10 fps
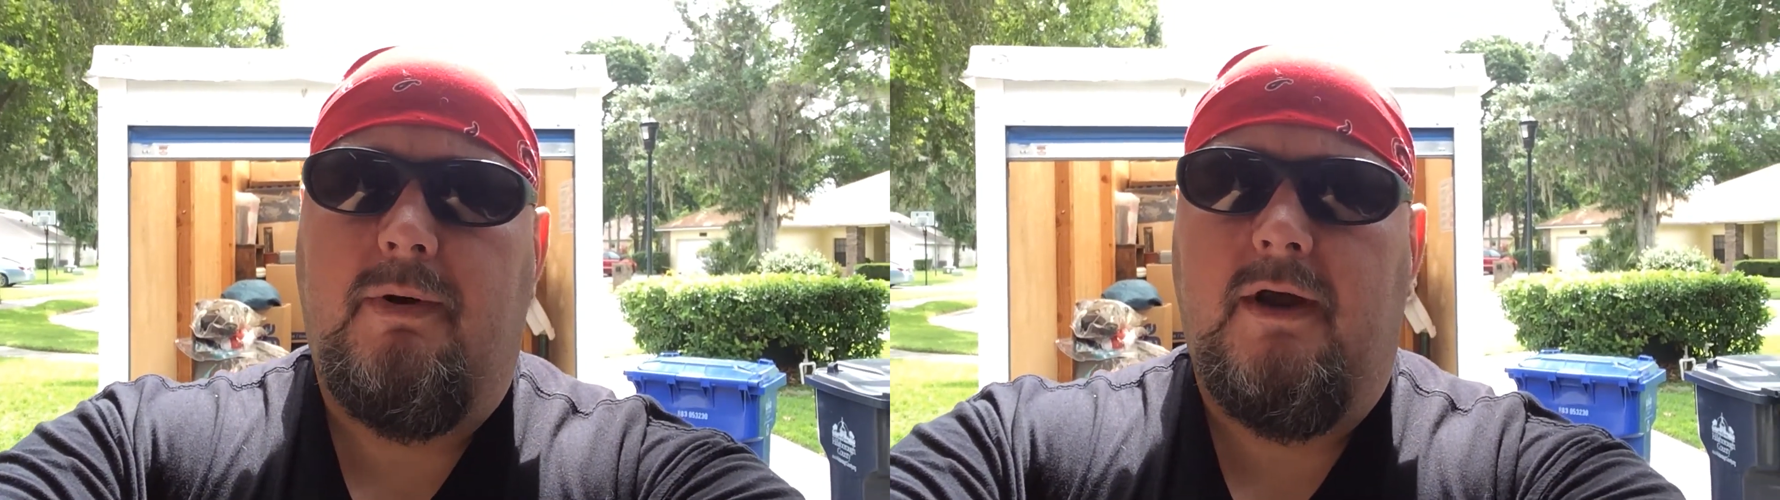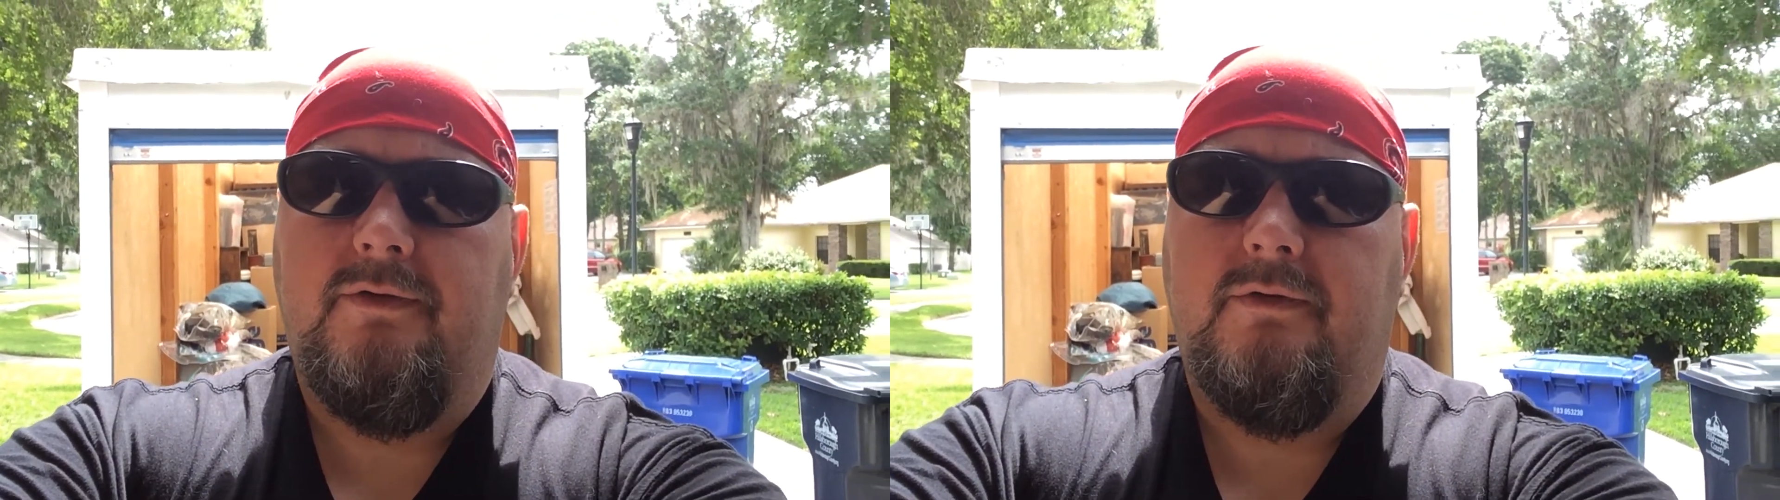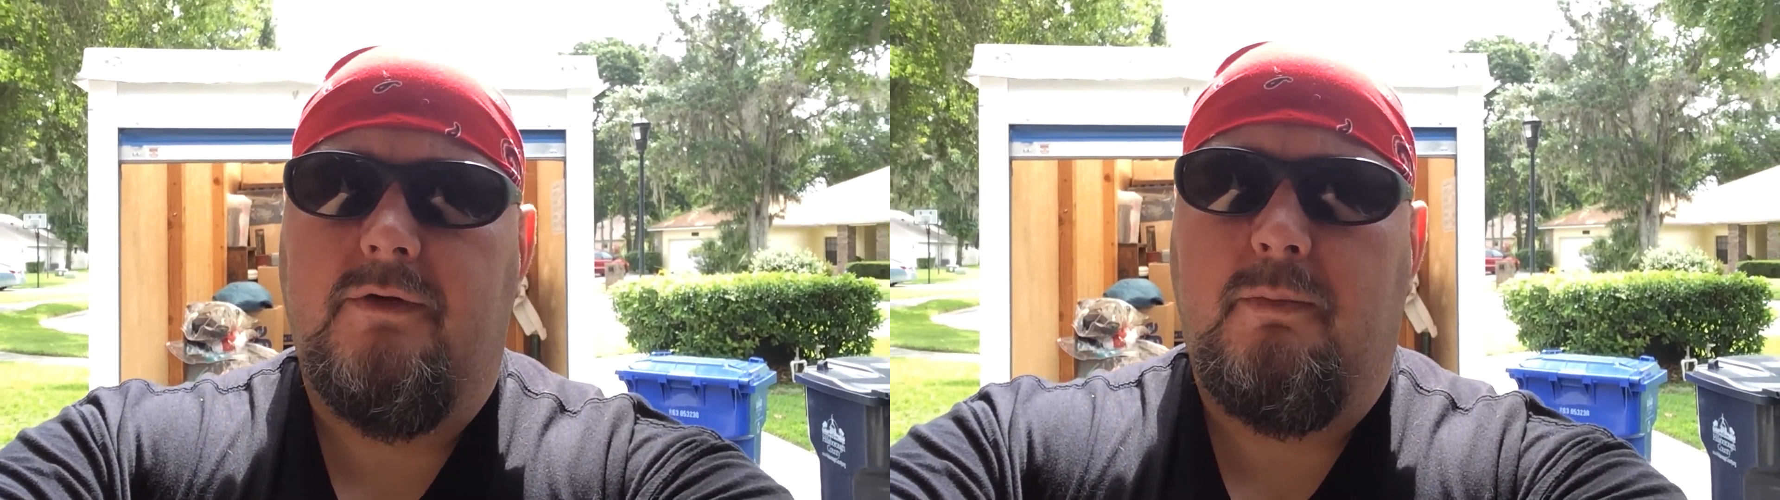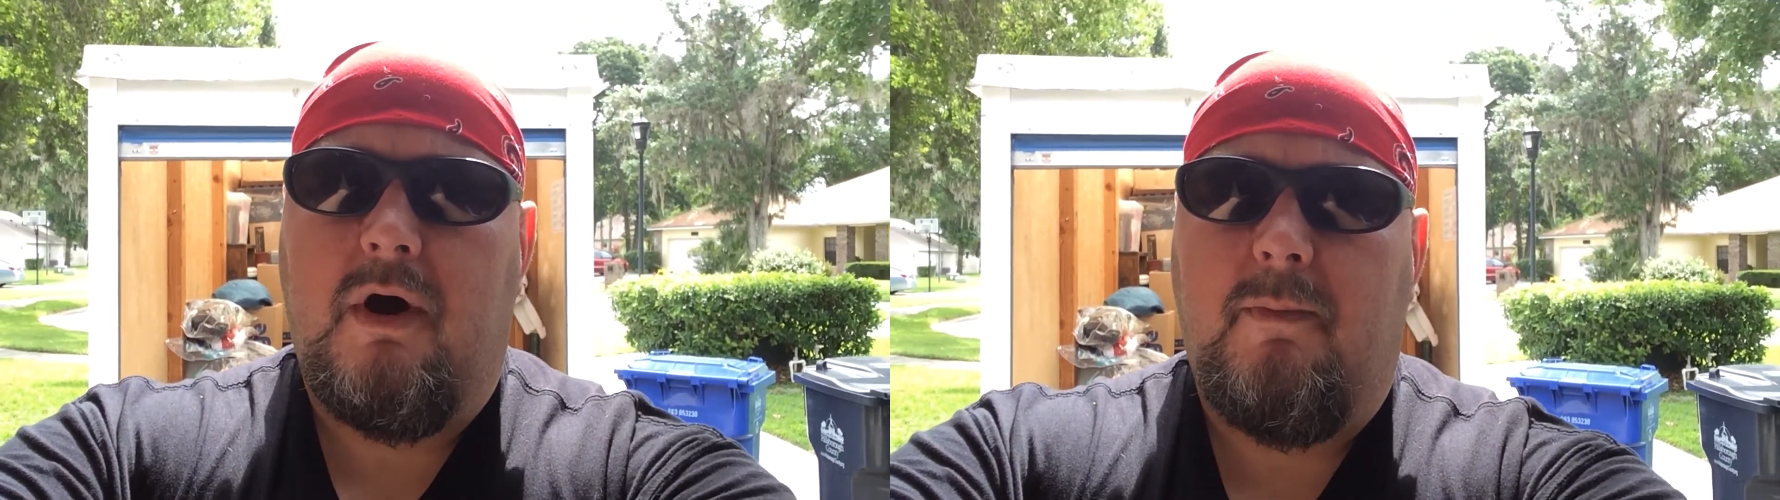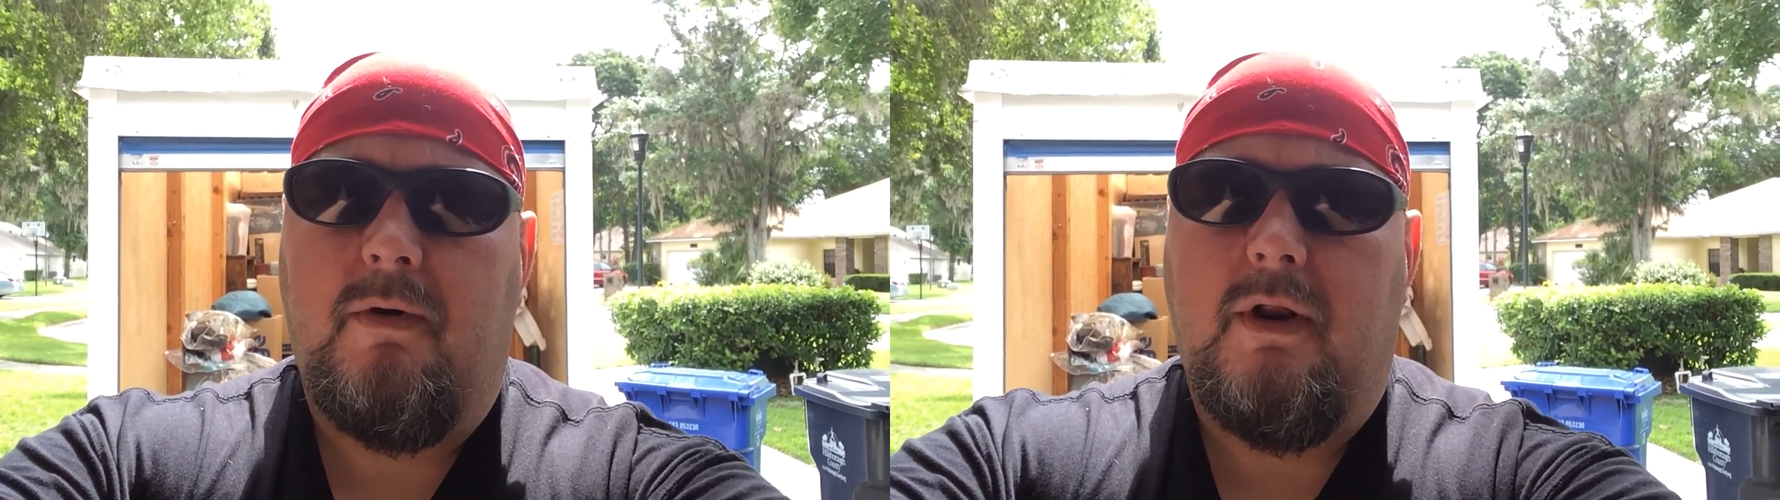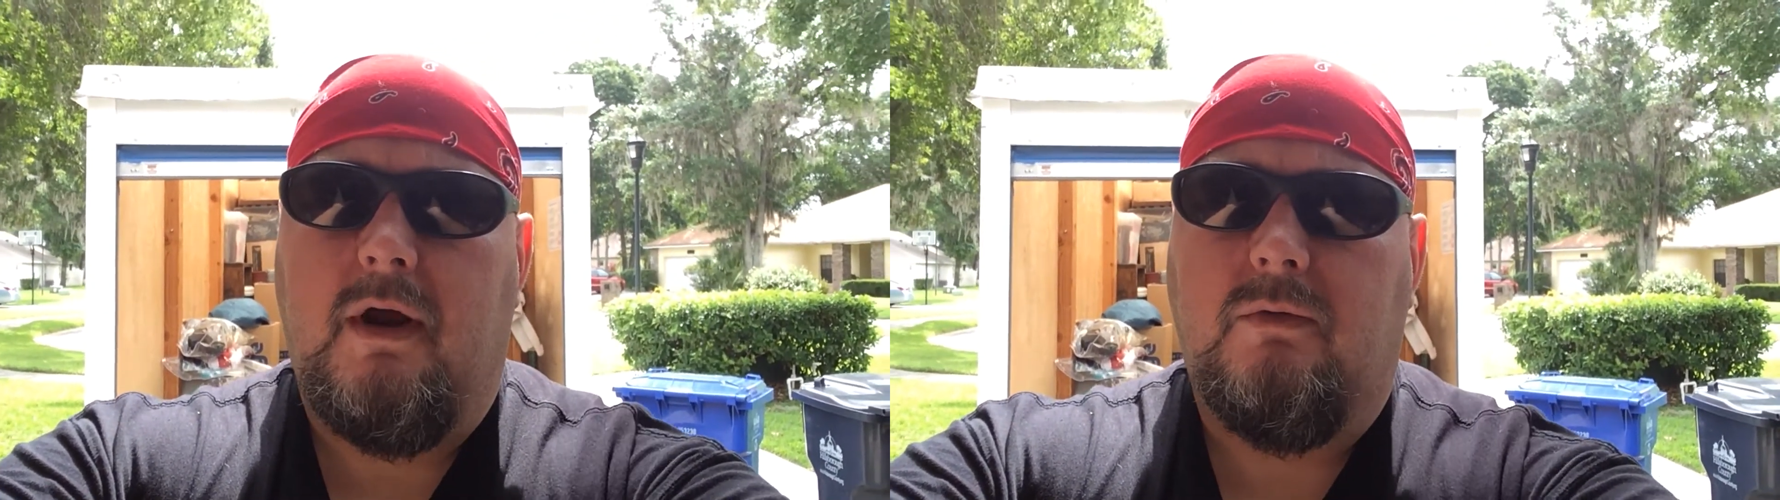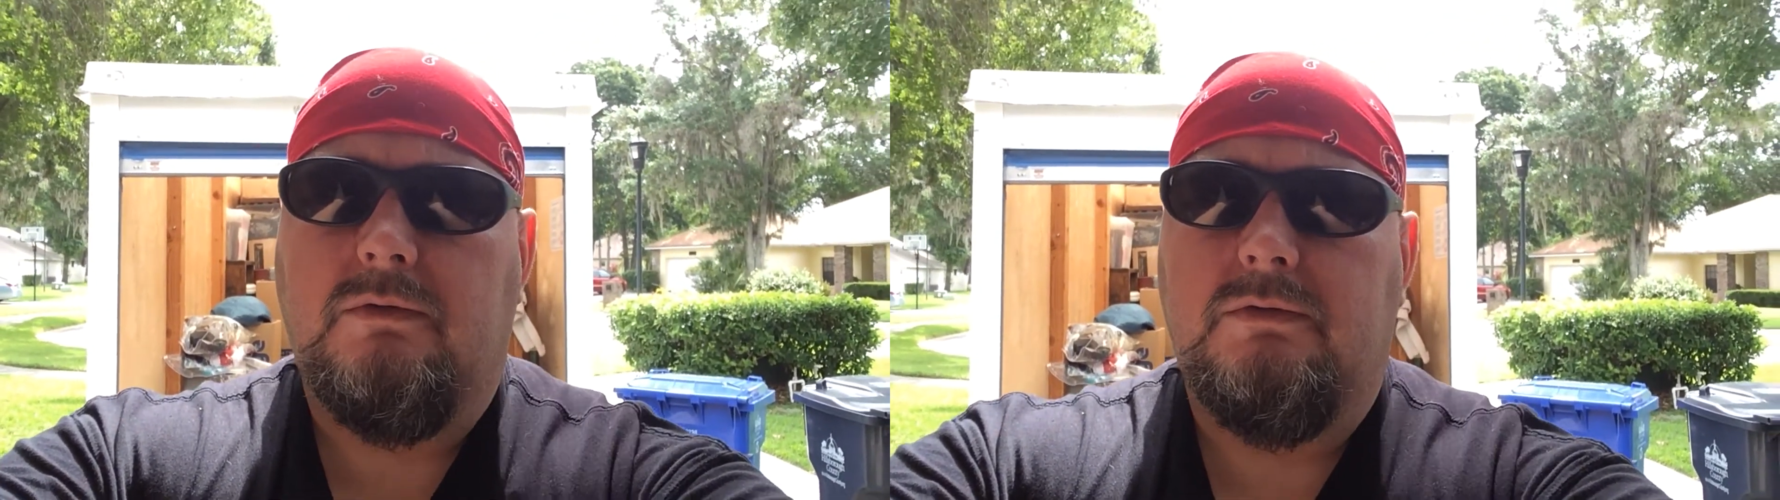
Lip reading: Peasant or the Pauper now.